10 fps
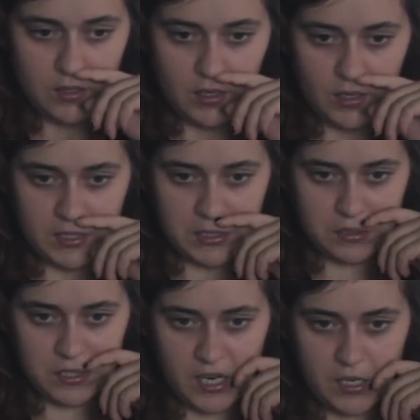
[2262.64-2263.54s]
and has a
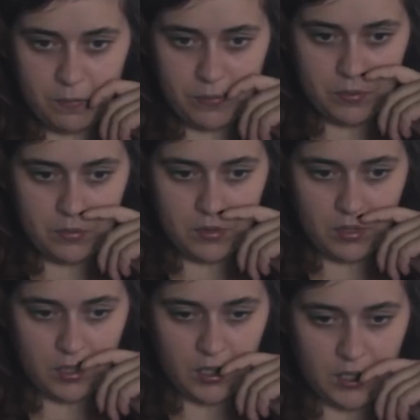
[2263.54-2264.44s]
type
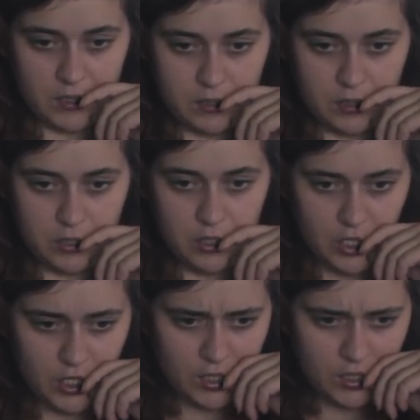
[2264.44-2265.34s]
and has a
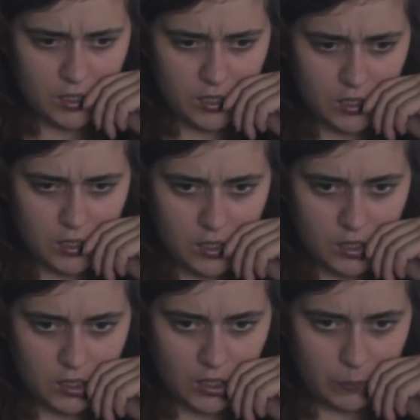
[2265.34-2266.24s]
year.
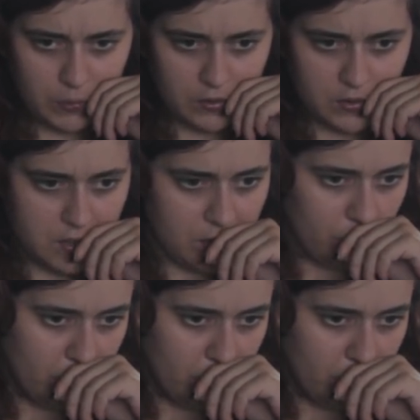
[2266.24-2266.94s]
The argument is an